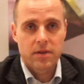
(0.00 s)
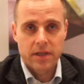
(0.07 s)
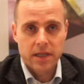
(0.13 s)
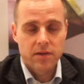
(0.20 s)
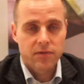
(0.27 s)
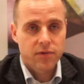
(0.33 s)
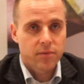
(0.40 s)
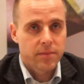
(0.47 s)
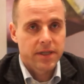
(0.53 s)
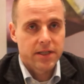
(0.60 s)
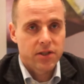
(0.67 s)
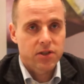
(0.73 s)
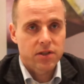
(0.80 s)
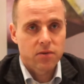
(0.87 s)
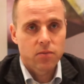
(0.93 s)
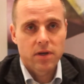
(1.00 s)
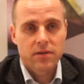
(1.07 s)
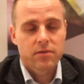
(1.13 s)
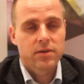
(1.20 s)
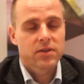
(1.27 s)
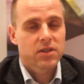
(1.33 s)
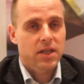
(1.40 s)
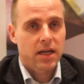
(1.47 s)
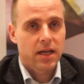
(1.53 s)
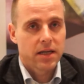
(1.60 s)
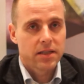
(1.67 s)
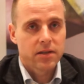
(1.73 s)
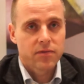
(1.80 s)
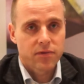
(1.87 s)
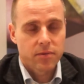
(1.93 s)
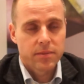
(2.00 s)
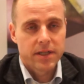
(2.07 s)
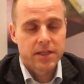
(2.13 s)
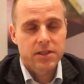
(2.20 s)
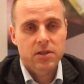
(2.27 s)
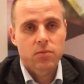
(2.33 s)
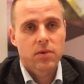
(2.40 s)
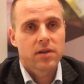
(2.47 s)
information, whether it's client information,